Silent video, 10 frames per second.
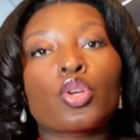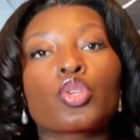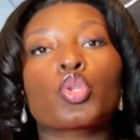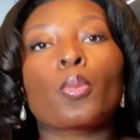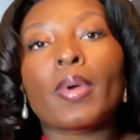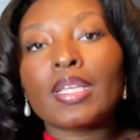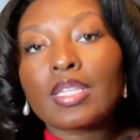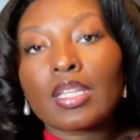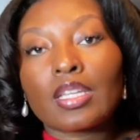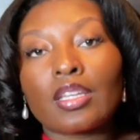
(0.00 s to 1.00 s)
So
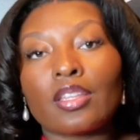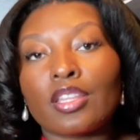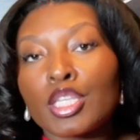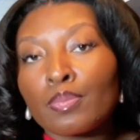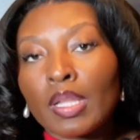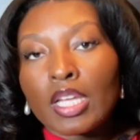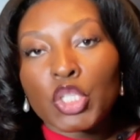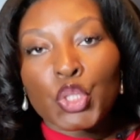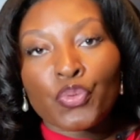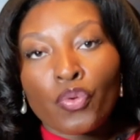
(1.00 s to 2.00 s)
basically, this plan
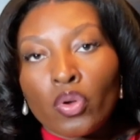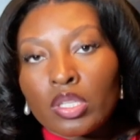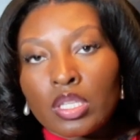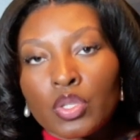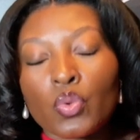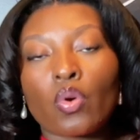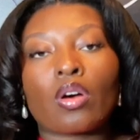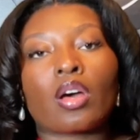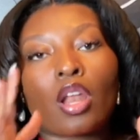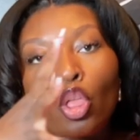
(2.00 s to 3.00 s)
just focuses
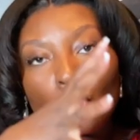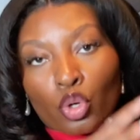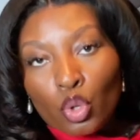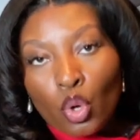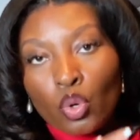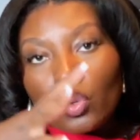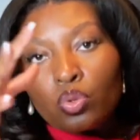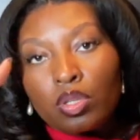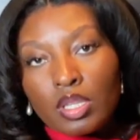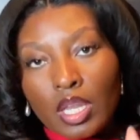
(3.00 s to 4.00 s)
on the
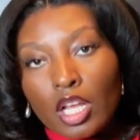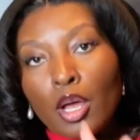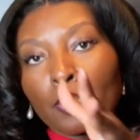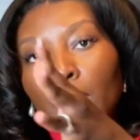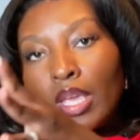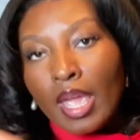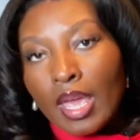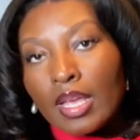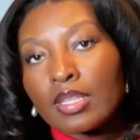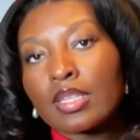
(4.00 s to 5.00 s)
goals that a company
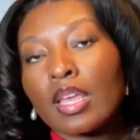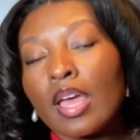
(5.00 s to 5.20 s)
has,